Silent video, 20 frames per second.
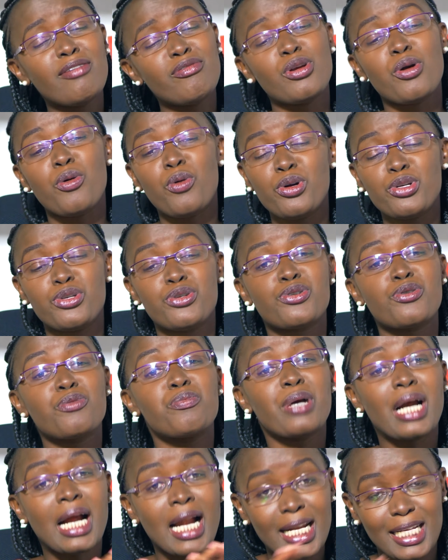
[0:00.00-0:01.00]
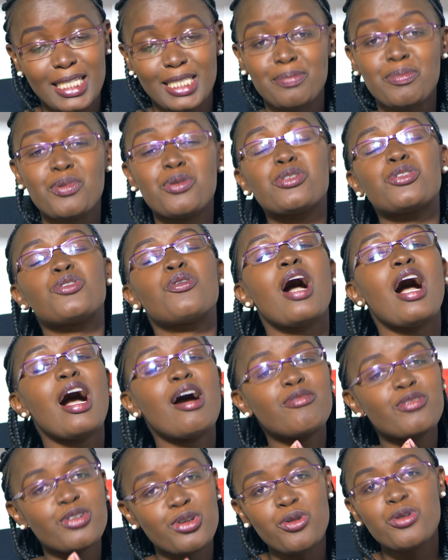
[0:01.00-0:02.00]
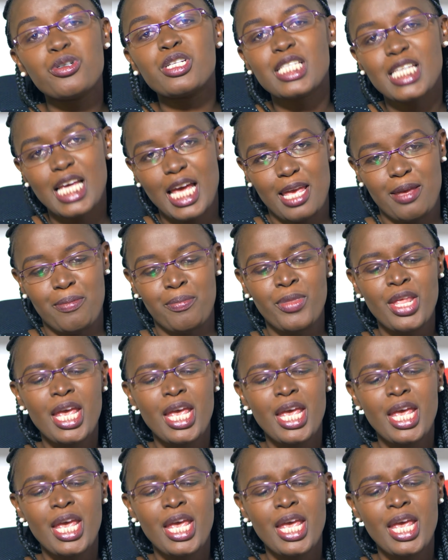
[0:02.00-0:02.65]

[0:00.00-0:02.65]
your wardrobe clean because you have no time.